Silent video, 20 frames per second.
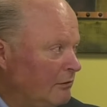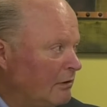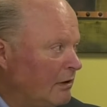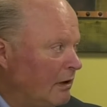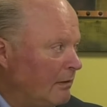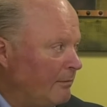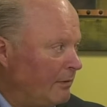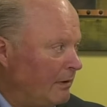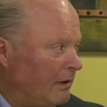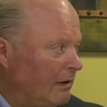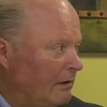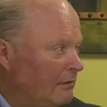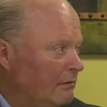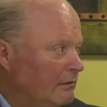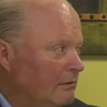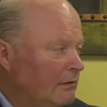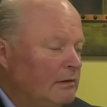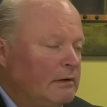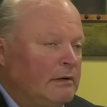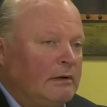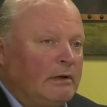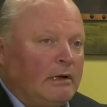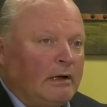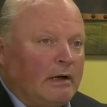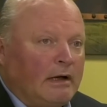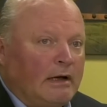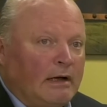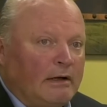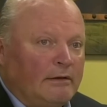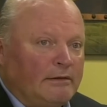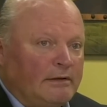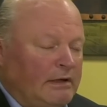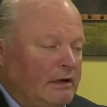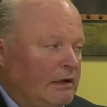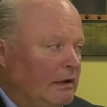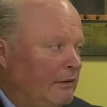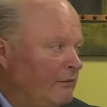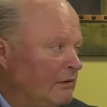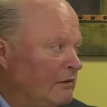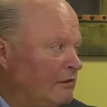company. They
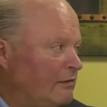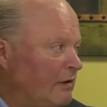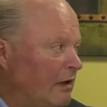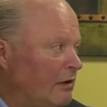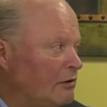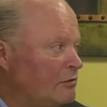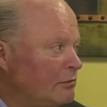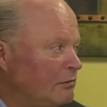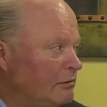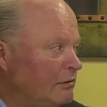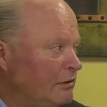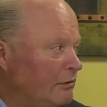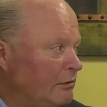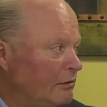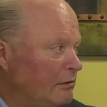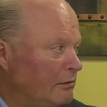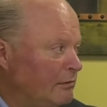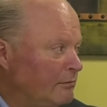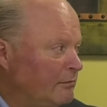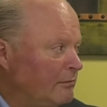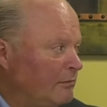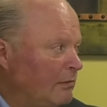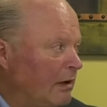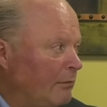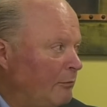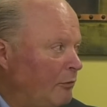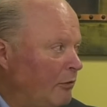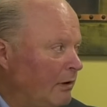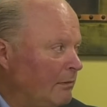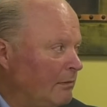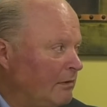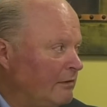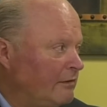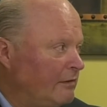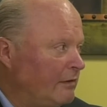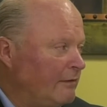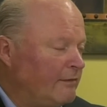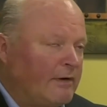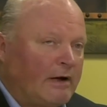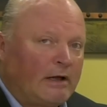can even schedule your
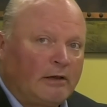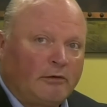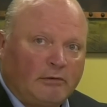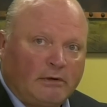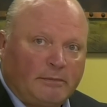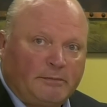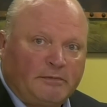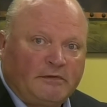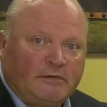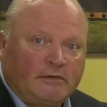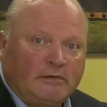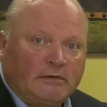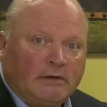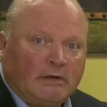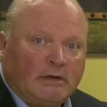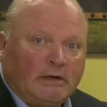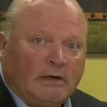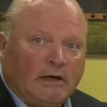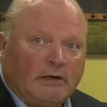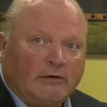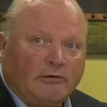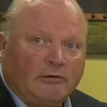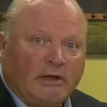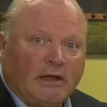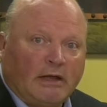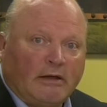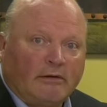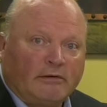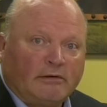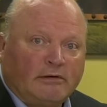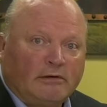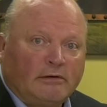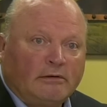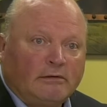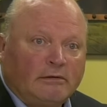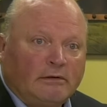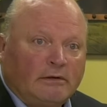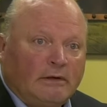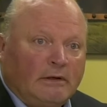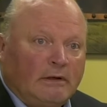appointments and follow-ups on your calendar.
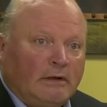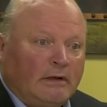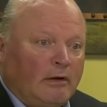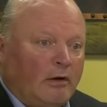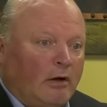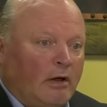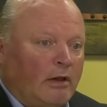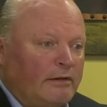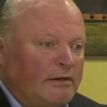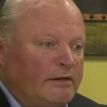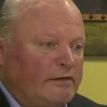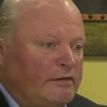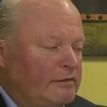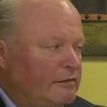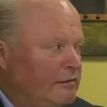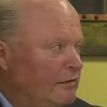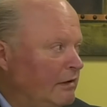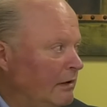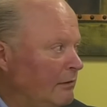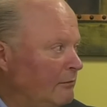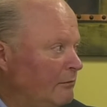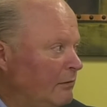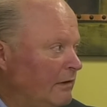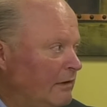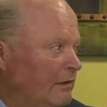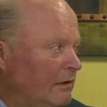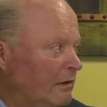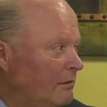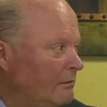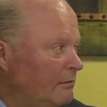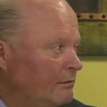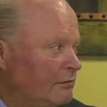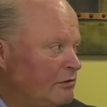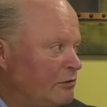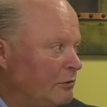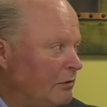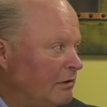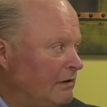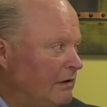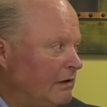All this is done with a
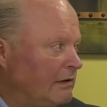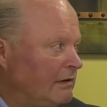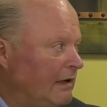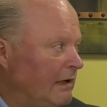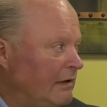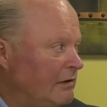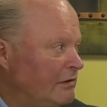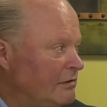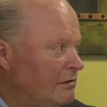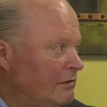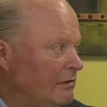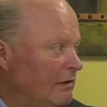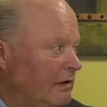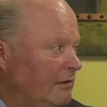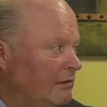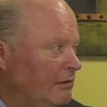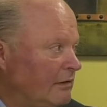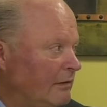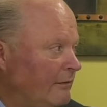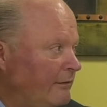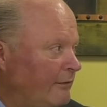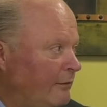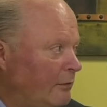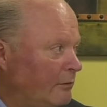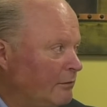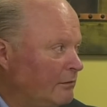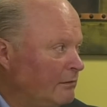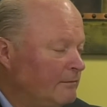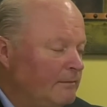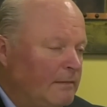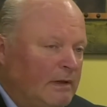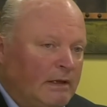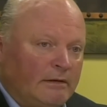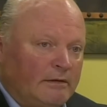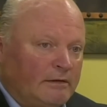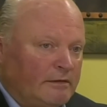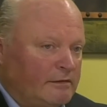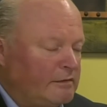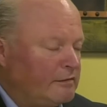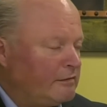short dictation into the phone.
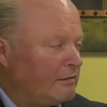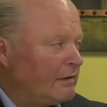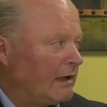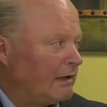This is